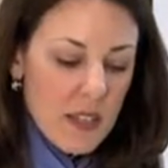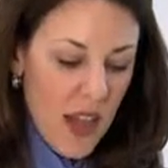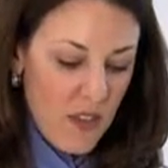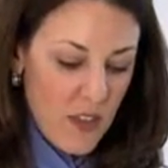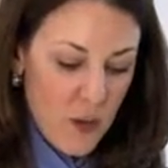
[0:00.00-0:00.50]

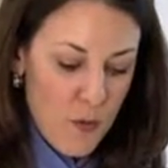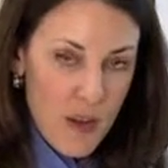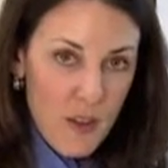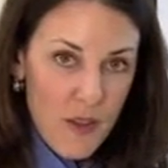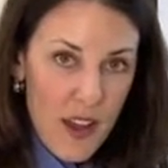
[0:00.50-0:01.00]
Have the
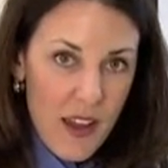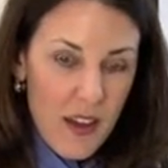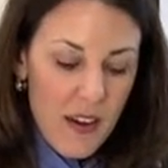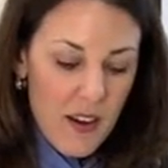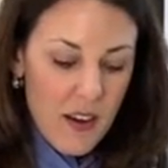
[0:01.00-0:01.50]

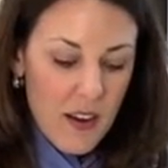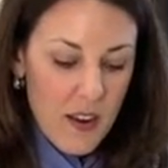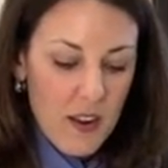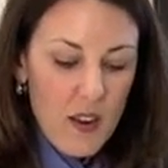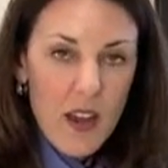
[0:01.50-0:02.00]
humidifier,
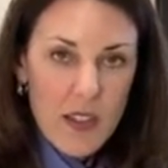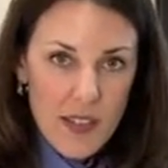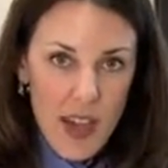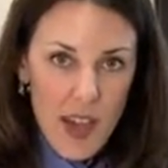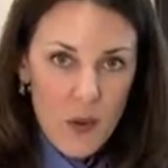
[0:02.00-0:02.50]
a
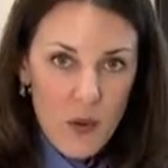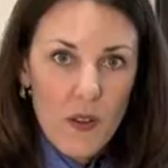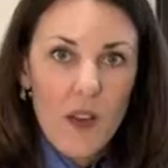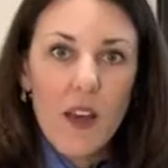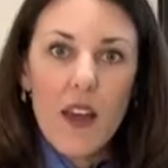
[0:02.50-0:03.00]

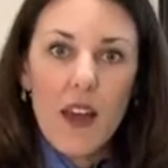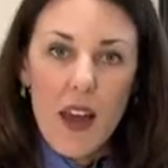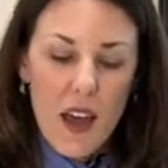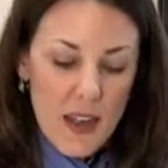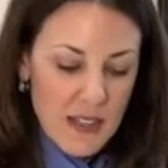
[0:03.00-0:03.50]
towel,
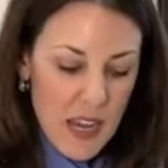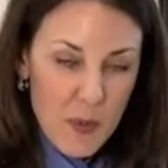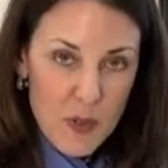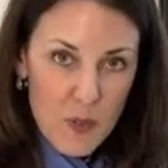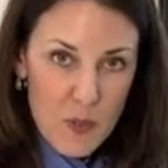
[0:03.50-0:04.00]
a
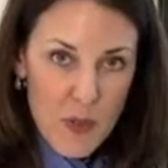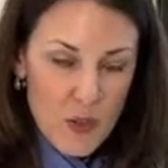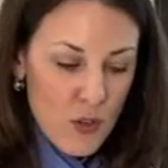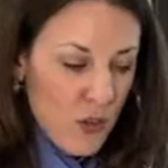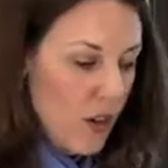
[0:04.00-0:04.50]
tablespoon
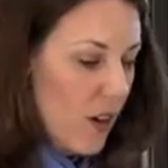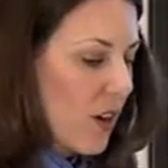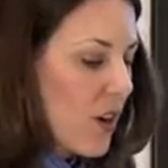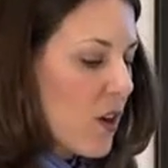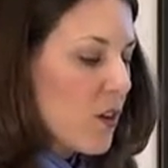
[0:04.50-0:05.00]
measurer,
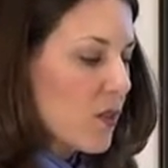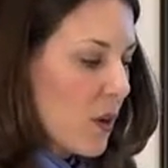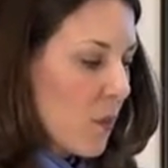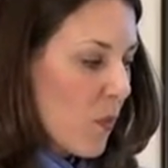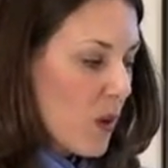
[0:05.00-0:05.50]

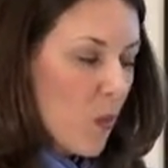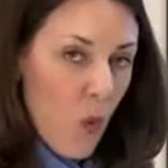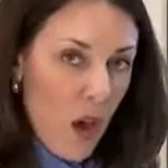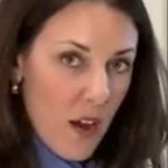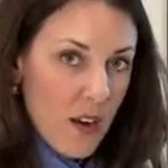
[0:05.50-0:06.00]
some
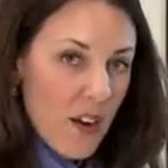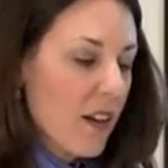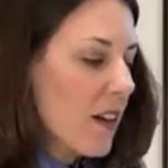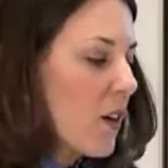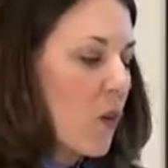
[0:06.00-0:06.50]
water,
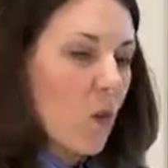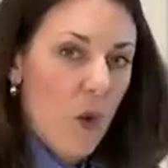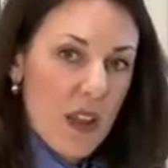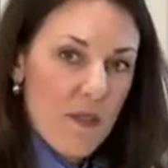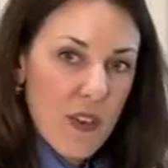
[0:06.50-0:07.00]

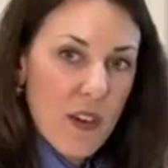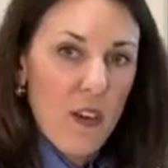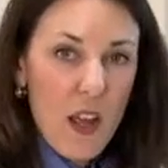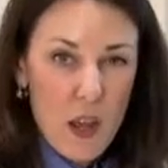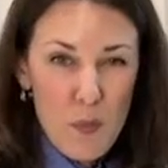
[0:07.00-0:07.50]
white vinegar,
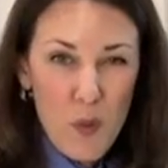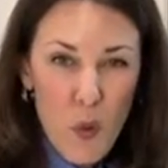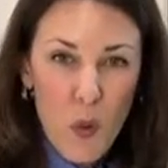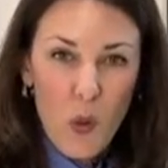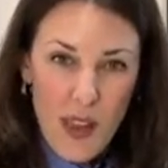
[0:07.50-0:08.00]
and a
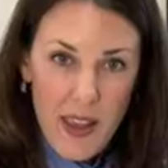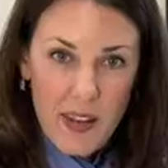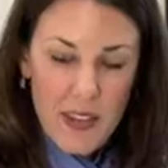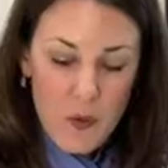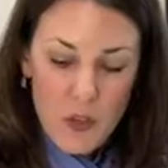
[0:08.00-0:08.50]
bowl
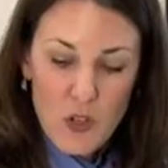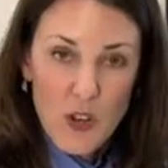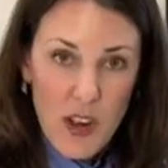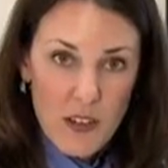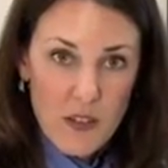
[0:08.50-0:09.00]
handy when you're
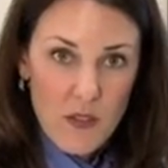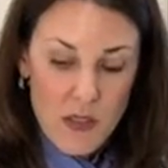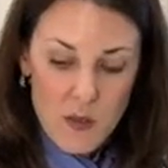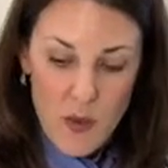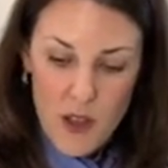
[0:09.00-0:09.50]
trying to do
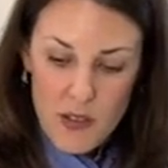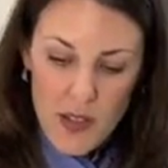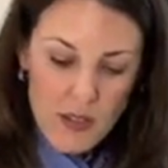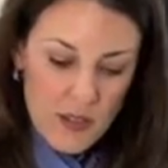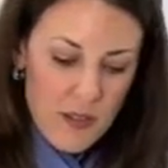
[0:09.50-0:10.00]
this
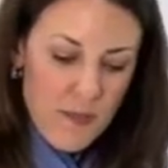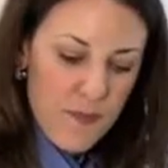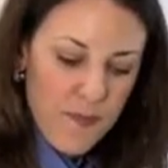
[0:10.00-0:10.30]
process.